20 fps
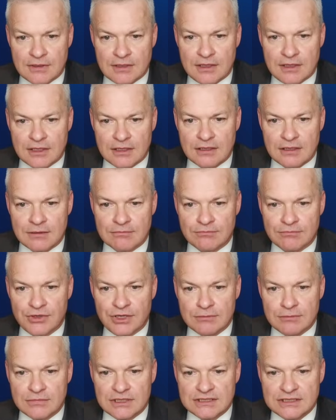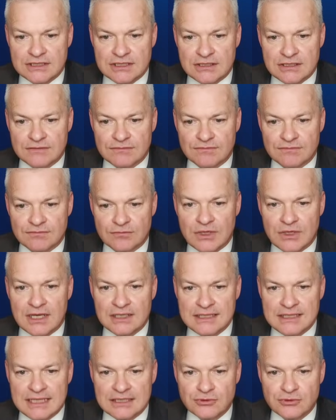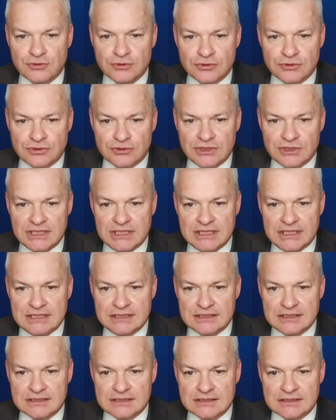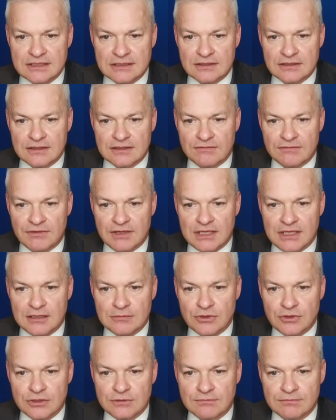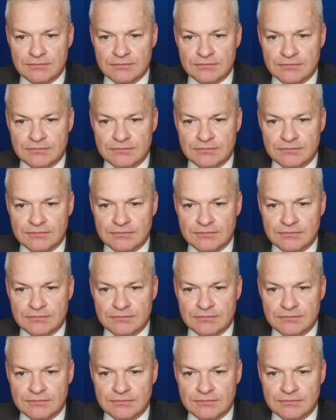I can't bring myself. Well, yes, all three E's are still available.